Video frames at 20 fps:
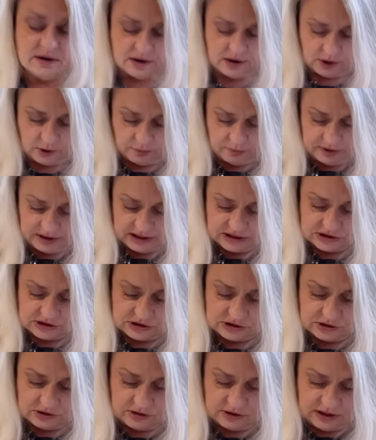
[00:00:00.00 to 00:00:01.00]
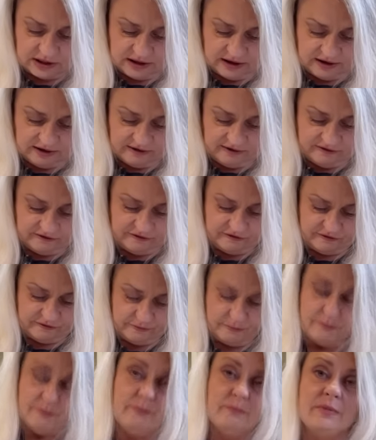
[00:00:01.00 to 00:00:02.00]
a picture of
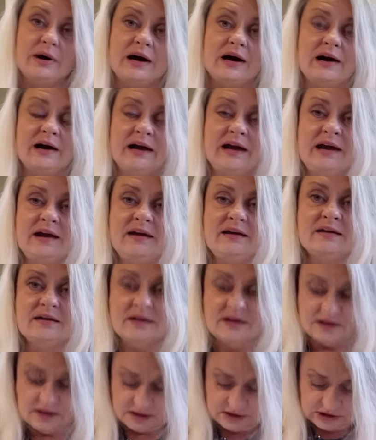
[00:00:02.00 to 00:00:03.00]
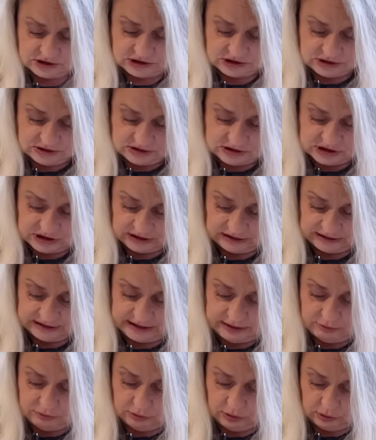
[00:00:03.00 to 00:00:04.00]
my
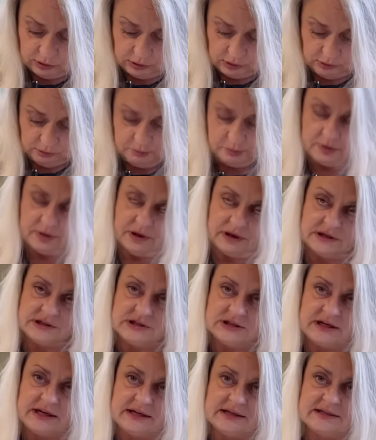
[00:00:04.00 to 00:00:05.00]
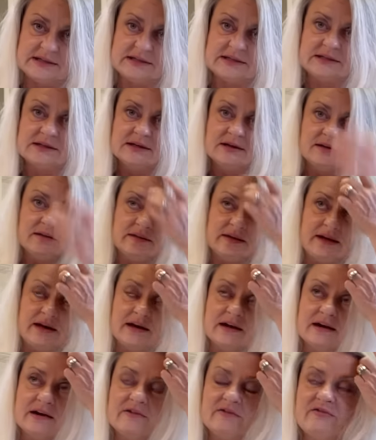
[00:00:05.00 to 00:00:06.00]
jelly roll project that I
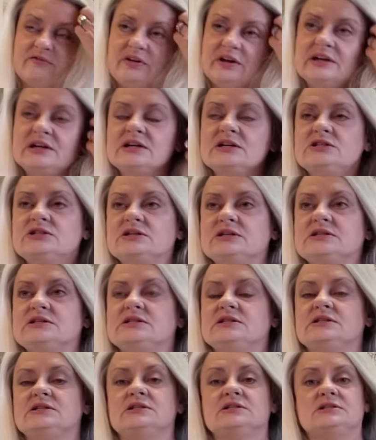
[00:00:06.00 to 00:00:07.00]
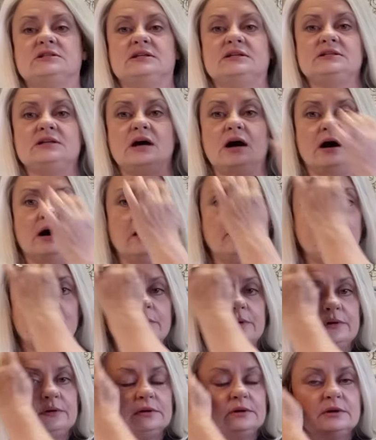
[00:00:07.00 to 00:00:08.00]
got finished. It's just the top.
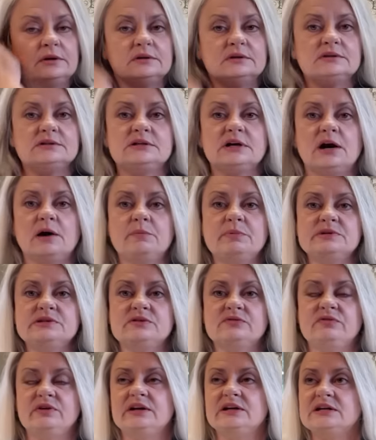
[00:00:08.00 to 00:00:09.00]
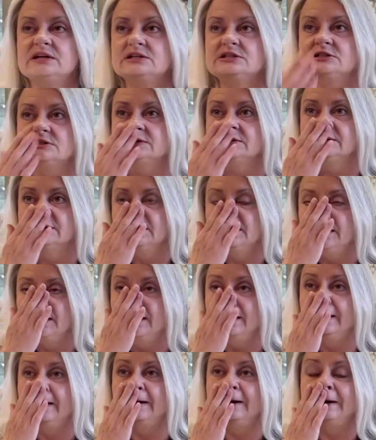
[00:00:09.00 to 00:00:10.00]
The top is finished.
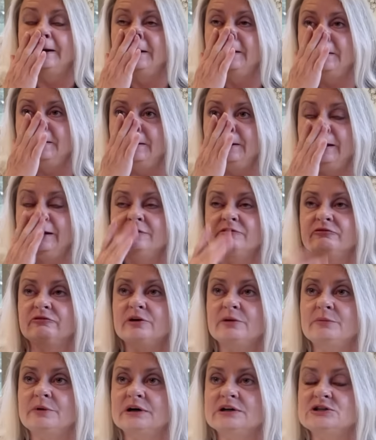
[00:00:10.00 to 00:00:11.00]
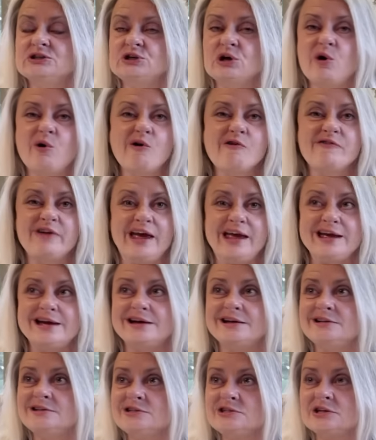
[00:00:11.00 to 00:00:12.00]
Uh, and from a show of
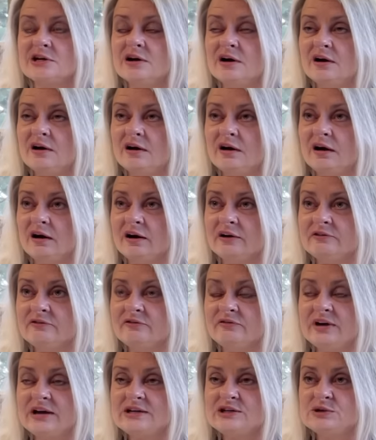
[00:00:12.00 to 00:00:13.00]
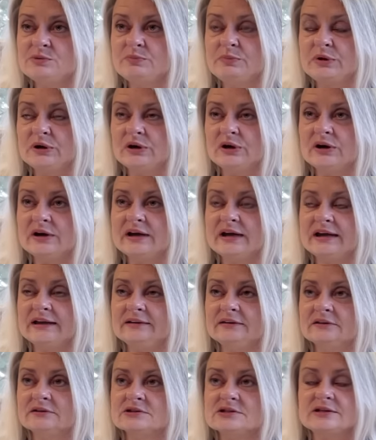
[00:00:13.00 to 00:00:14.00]
hands on Facebook, it
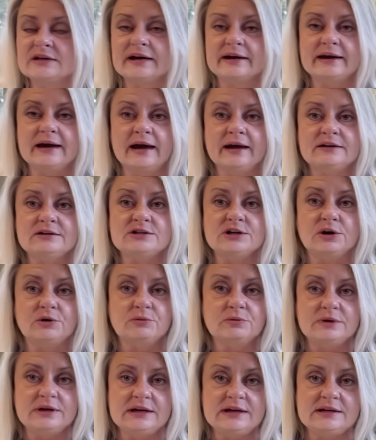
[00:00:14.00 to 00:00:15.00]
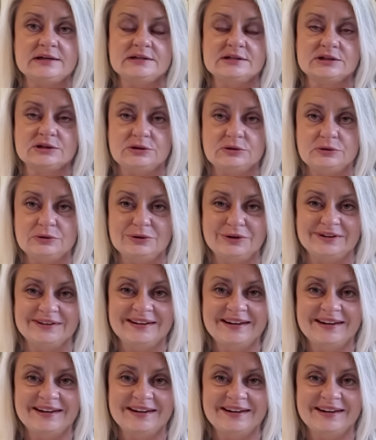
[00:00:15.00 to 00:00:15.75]
looks like I don't need to